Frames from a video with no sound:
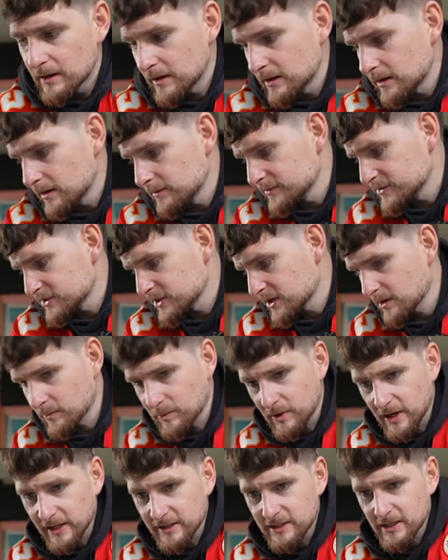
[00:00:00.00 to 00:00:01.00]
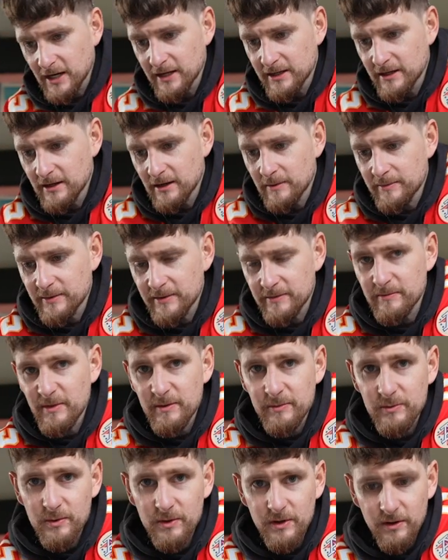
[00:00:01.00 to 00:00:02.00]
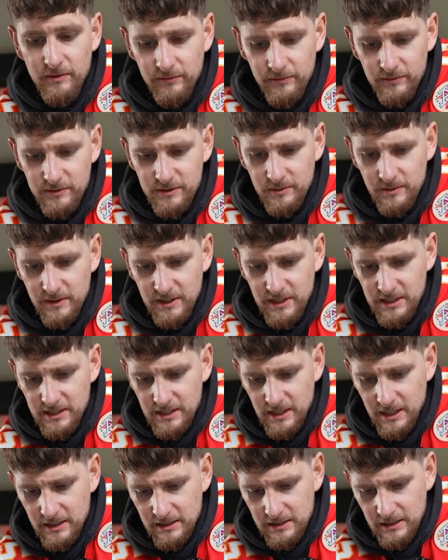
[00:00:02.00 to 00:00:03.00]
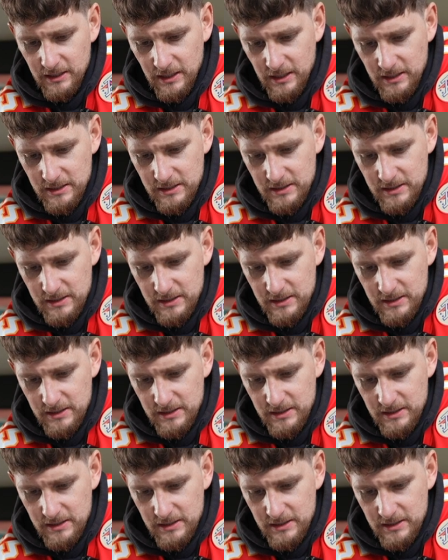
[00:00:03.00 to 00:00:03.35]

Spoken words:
So yeah, while I tidy it up, maybe we'll go through some of these things.